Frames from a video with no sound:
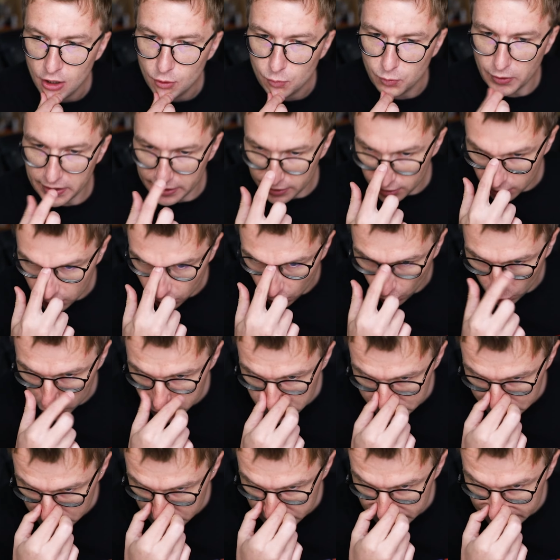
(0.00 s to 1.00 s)
when
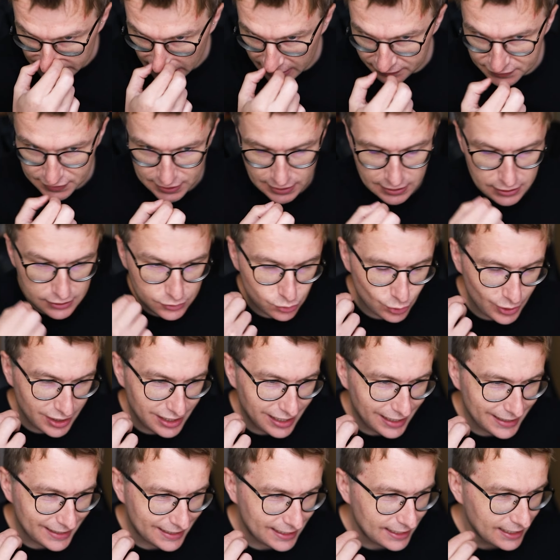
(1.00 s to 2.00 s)
Cosmos dev cells were
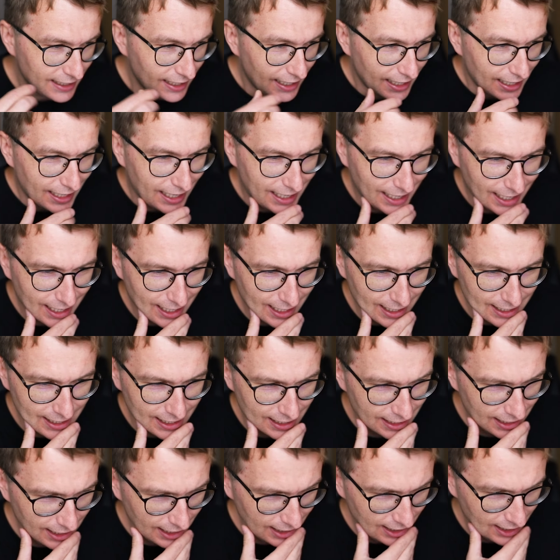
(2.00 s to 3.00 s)
like, ha
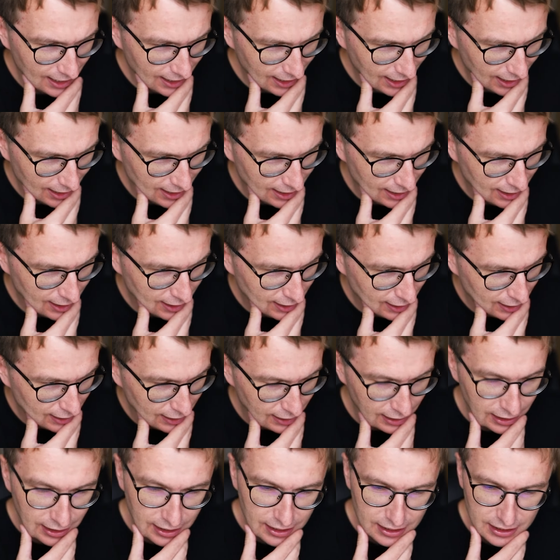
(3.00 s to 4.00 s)
ha
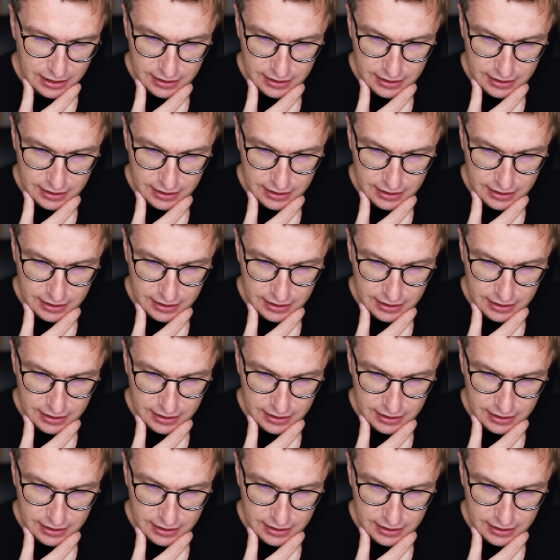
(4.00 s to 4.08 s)
ha,